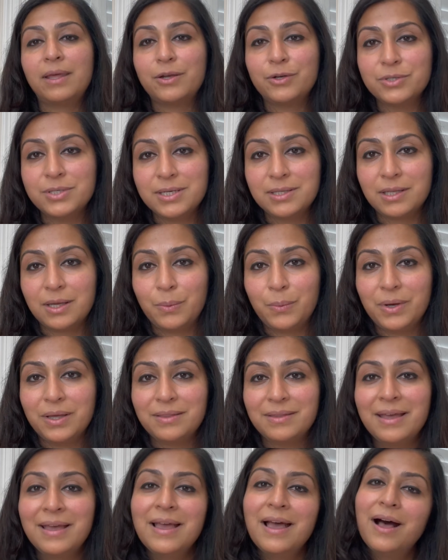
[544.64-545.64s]
you're dealing
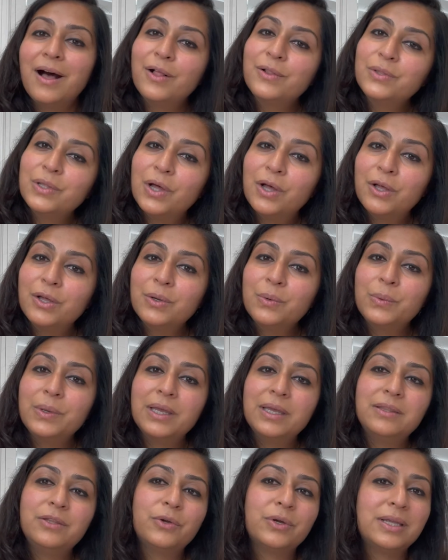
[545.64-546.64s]
with, along
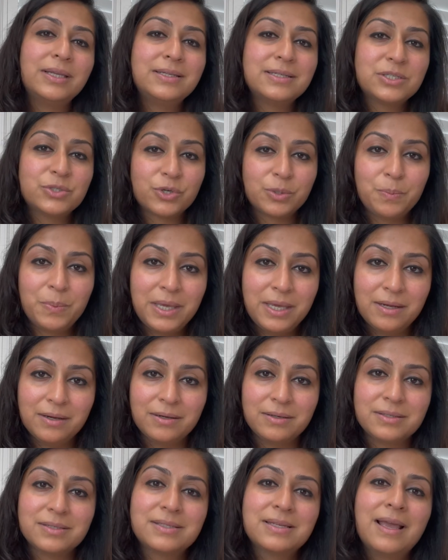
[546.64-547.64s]
with your industry
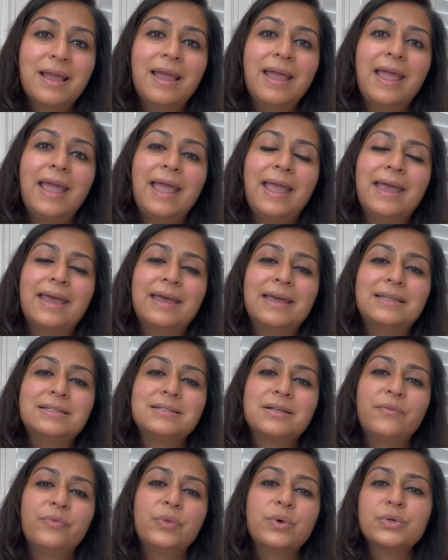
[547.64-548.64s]
peers. And
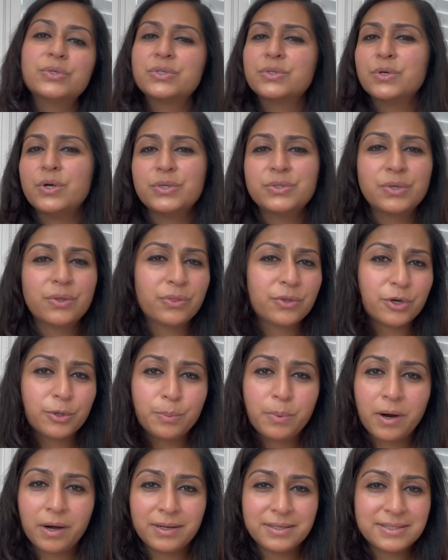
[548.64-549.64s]
those are also
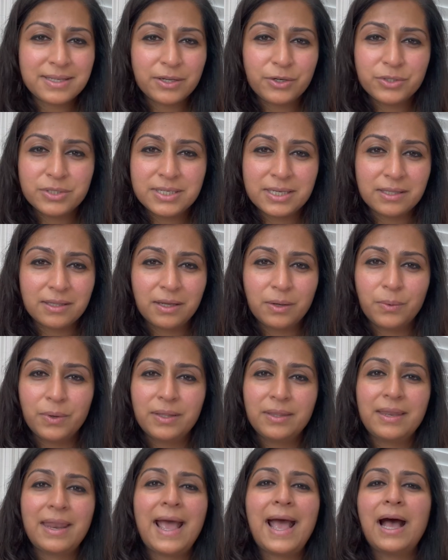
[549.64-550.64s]
third parties that you're dealing
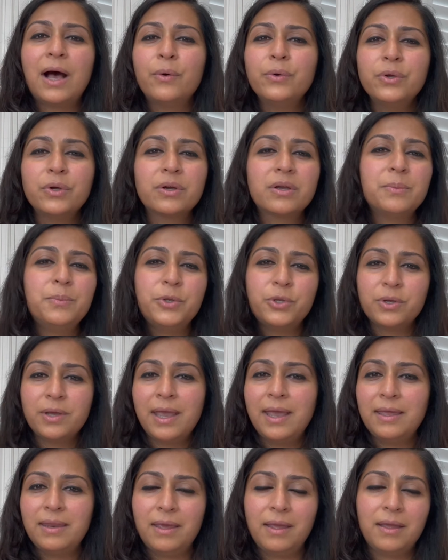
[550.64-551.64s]
with, and how you're
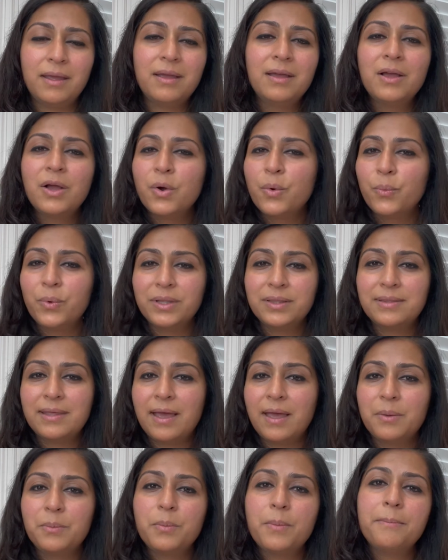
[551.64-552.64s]
communicating with
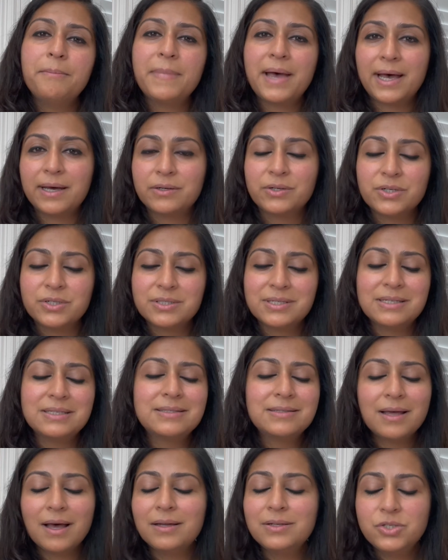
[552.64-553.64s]
them matters.
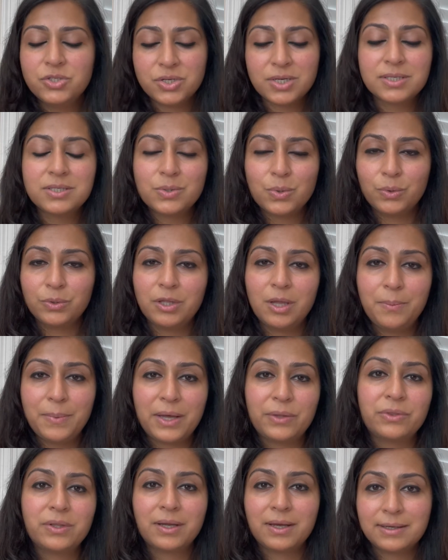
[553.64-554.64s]
It's not just only
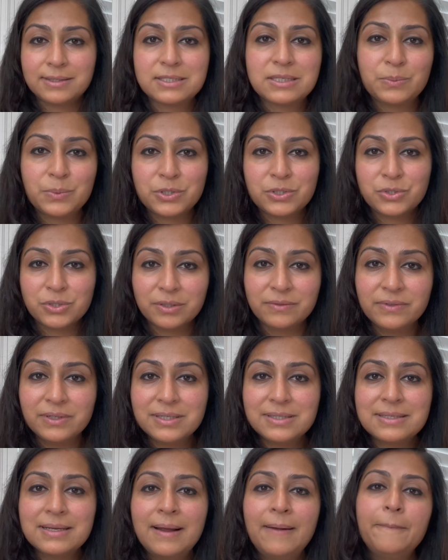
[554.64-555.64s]
about the customer
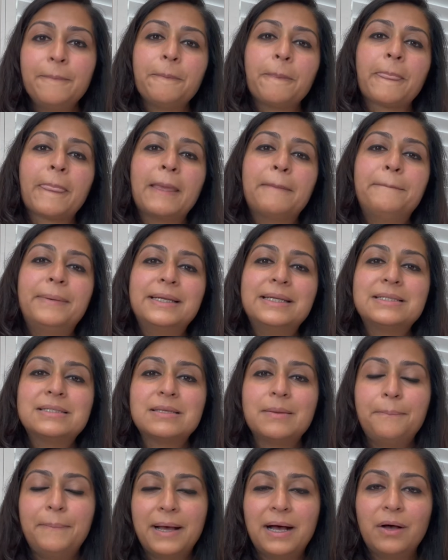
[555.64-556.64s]
service, but it's
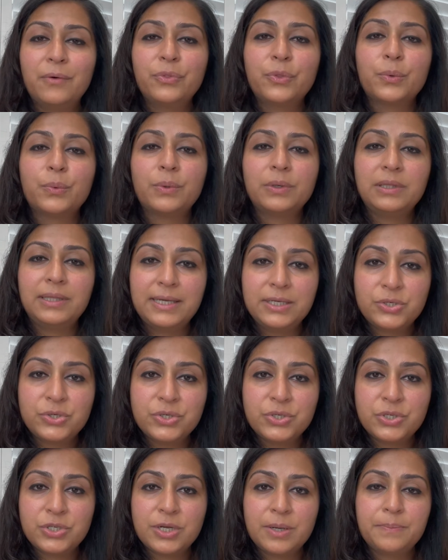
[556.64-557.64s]
about the
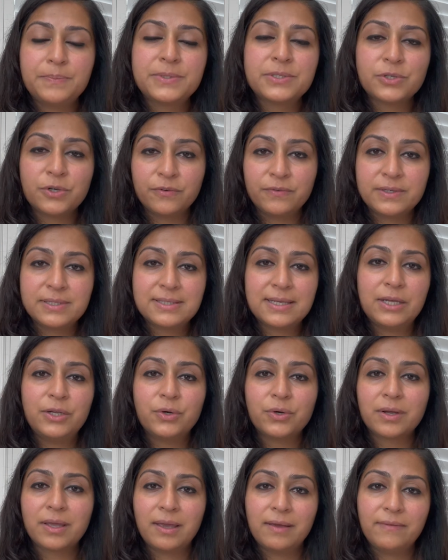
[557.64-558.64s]
relationship service that
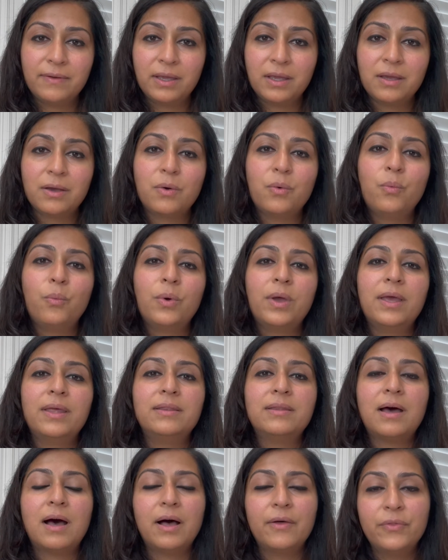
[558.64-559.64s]
you're giving
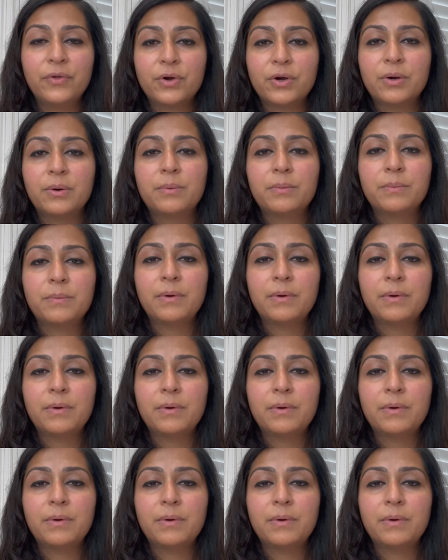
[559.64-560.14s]
with other